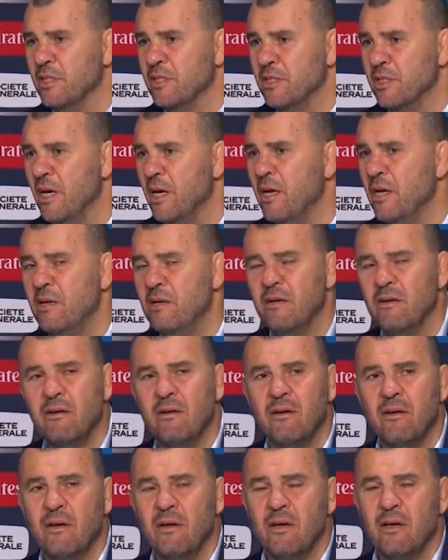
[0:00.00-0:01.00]
Well, in terms
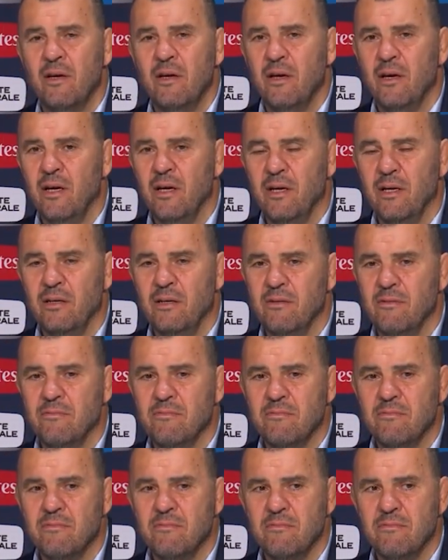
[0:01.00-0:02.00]
of our
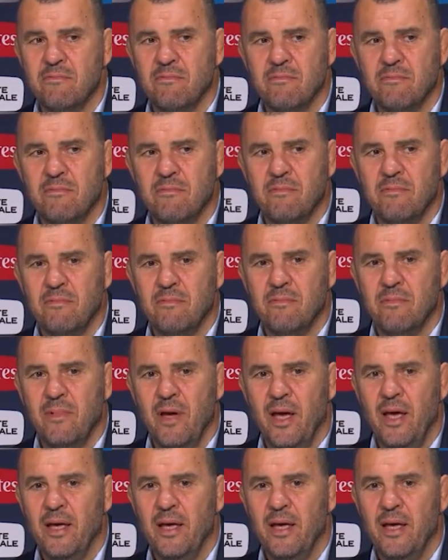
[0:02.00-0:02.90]
game plan,